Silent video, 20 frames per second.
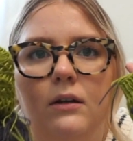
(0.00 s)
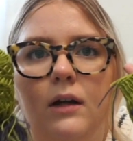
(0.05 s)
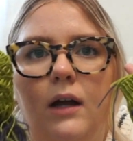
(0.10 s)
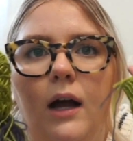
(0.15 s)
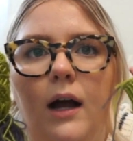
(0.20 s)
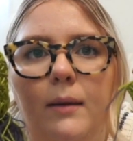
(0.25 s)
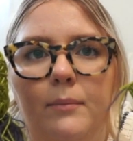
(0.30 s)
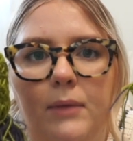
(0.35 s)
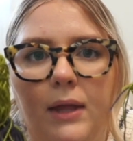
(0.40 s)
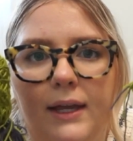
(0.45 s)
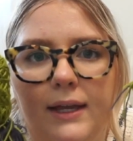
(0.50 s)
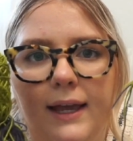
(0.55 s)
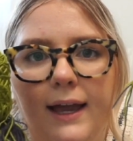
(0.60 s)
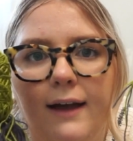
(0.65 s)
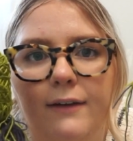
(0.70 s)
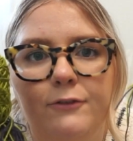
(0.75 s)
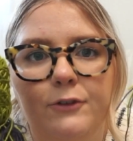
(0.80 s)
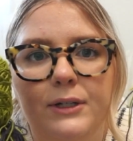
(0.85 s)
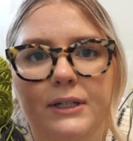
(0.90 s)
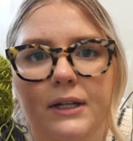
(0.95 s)
I'm like
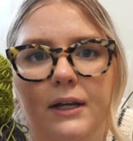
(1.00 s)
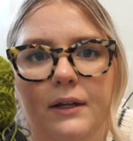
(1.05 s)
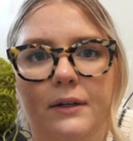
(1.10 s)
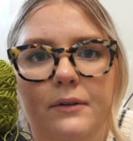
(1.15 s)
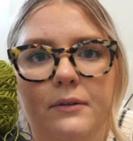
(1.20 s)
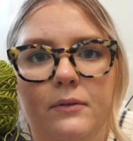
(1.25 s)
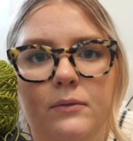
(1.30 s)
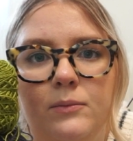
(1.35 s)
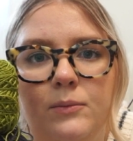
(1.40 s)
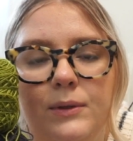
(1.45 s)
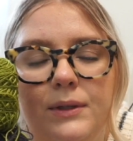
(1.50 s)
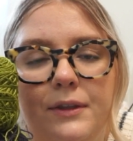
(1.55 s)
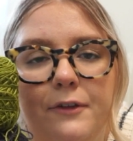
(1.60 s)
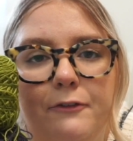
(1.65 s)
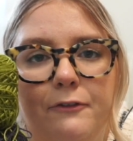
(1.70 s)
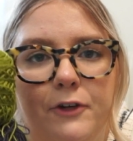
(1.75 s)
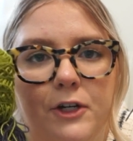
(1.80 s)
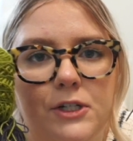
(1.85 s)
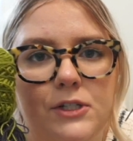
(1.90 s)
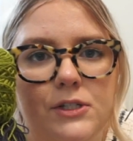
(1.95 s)
halfway done with the
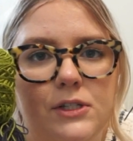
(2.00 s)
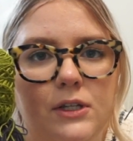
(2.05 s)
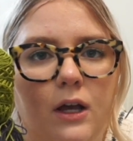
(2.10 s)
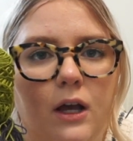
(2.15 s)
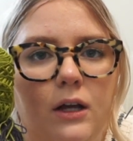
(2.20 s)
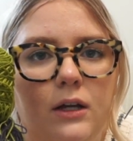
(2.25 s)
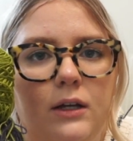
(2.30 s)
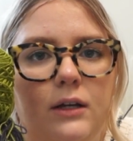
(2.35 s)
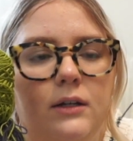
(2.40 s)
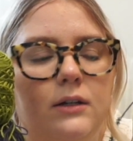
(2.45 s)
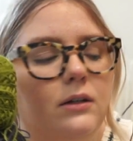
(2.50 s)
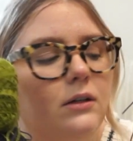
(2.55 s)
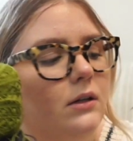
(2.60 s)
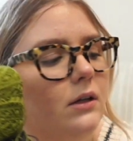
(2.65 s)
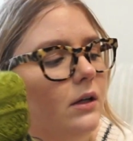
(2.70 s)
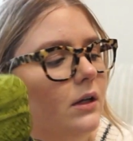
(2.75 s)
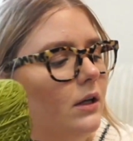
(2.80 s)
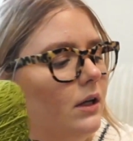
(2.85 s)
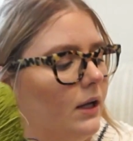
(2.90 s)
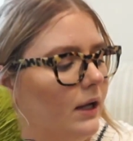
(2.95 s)
first sock,
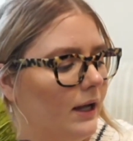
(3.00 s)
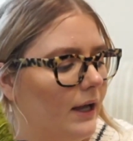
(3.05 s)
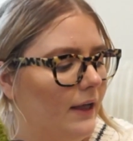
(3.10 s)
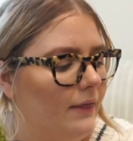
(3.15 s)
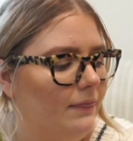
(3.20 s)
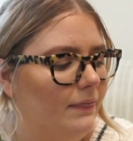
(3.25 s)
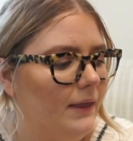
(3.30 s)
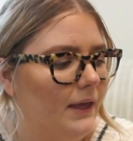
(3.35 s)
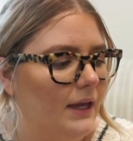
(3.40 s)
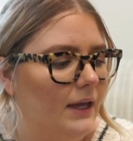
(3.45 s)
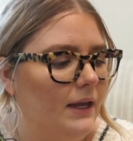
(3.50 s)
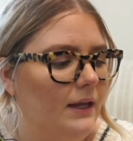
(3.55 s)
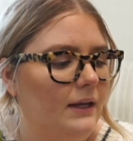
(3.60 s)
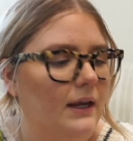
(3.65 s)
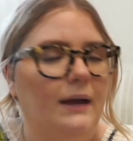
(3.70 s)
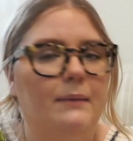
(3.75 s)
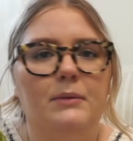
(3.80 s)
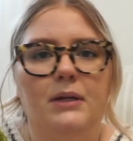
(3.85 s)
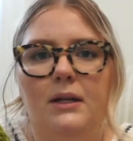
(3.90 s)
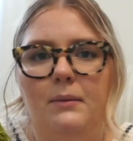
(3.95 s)
and then
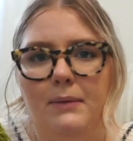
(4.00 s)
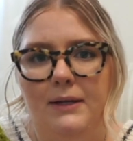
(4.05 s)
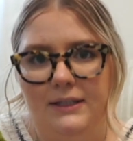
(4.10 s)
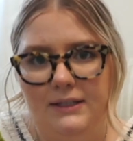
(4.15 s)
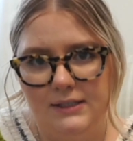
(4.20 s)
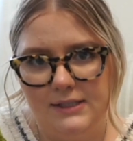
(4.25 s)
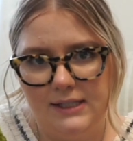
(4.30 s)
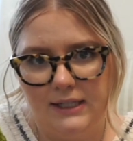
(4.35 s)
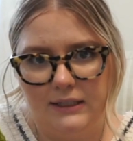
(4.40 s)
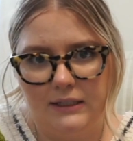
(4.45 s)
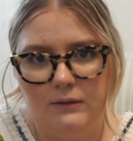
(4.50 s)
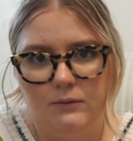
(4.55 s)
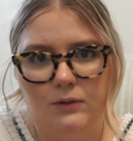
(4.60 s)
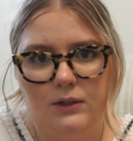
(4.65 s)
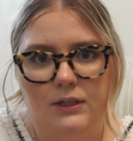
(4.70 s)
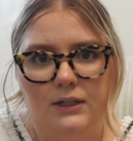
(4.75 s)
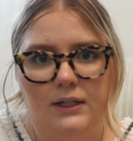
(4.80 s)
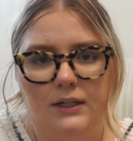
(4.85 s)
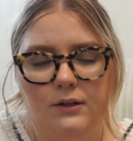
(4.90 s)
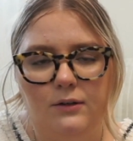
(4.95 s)
I'm gonna make the second
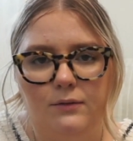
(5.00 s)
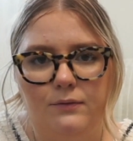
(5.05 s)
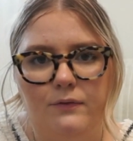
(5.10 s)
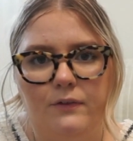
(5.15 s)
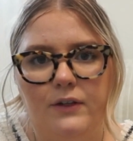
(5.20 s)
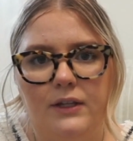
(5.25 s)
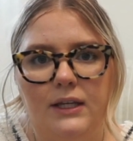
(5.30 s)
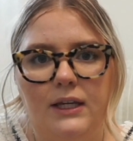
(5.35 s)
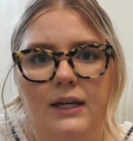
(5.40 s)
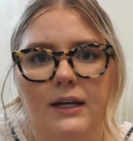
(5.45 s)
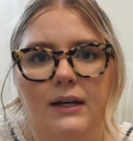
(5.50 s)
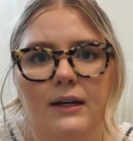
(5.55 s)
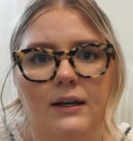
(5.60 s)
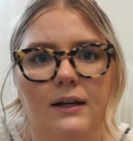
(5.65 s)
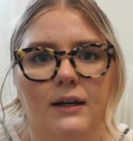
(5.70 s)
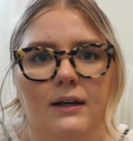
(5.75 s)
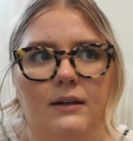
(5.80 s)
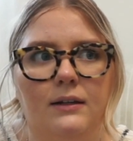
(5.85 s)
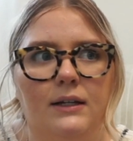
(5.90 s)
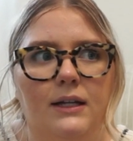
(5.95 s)
one, and hopefully
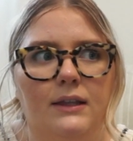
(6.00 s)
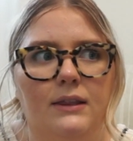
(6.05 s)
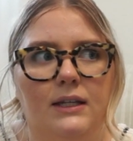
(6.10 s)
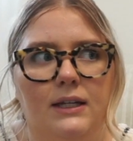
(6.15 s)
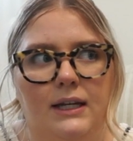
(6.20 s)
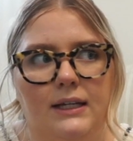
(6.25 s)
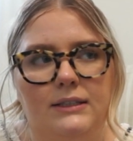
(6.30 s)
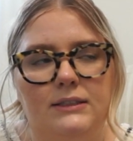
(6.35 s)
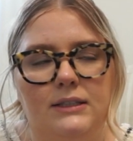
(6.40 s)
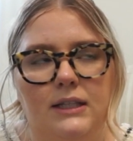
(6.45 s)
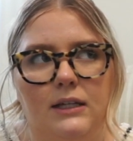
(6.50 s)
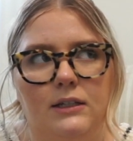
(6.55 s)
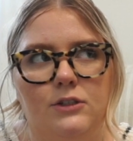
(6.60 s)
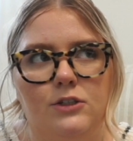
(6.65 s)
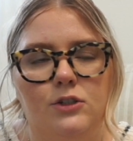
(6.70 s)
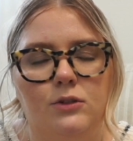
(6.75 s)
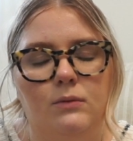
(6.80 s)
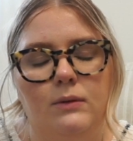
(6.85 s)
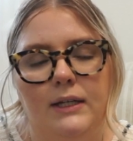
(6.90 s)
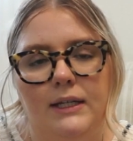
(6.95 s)
in the next like
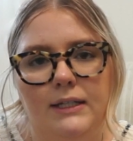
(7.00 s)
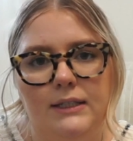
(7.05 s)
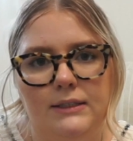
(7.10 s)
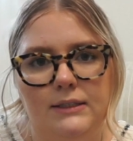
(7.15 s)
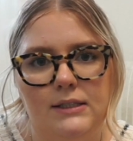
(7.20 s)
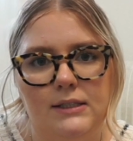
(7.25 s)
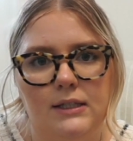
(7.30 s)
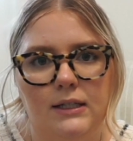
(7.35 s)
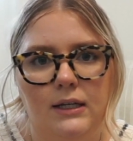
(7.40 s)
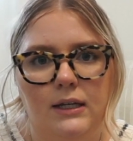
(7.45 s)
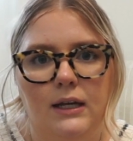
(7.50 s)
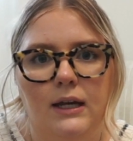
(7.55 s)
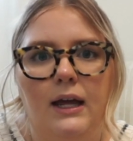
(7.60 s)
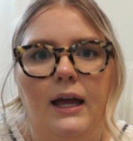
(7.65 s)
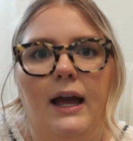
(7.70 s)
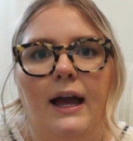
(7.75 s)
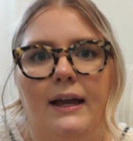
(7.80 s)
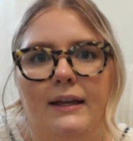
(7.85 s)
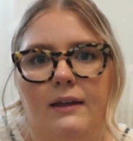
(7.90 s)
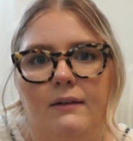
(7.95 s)
2 weeks
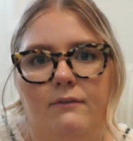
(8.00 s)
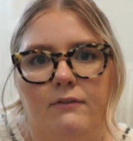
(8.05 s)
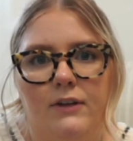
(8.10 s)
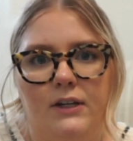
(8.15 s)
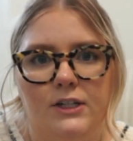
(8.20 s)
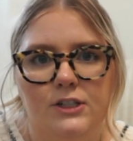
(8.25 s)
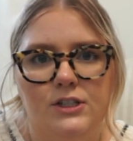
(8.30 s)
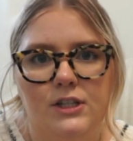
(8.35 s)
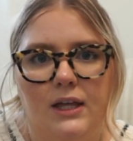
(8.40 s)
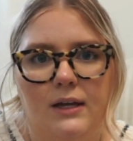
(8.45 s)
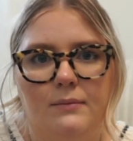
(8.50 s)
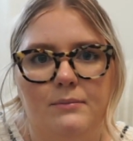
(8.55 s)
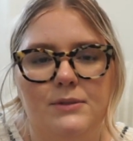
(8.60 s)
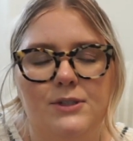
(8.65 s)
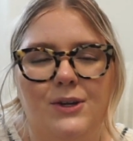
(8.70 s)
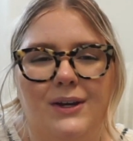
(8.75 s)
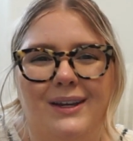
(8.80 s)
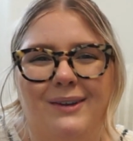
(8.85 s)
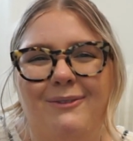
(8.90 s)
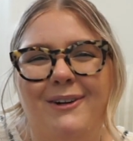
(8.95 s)
I can finish them
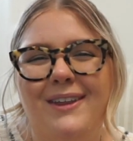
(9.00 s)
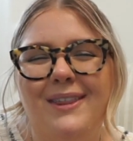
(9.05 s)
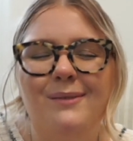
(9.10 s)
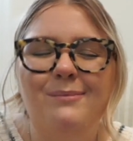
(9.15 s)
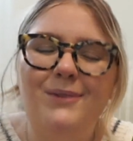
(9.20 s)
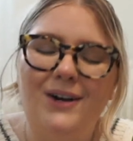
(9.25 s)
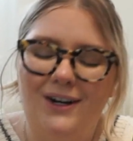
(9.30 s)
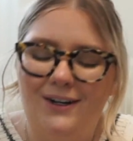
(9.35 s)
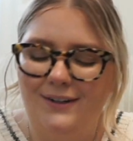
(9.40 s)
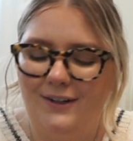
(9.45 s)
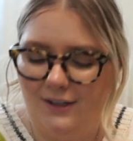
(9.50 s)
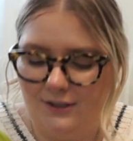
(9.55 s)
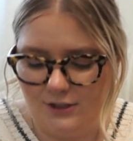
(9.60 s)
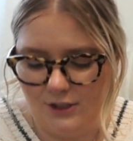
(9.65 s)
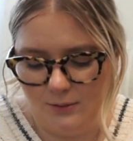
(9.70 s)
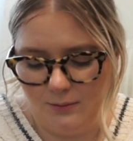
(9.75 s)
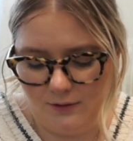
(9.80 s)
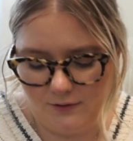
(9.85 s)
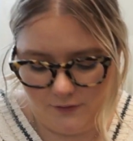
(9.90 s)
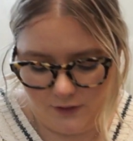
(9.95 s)
so I can wear them on
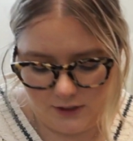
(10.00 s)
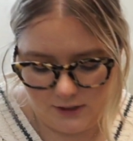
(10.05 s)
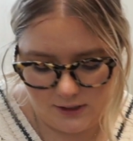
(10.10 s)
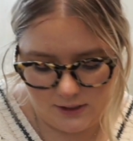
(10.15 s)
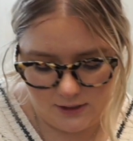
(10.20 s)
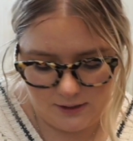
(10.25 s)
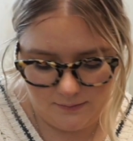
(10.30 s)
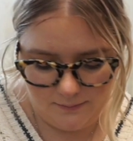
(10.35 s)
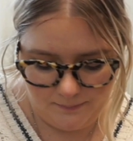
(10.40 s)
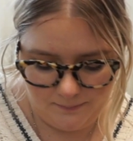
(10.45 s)
October 1st.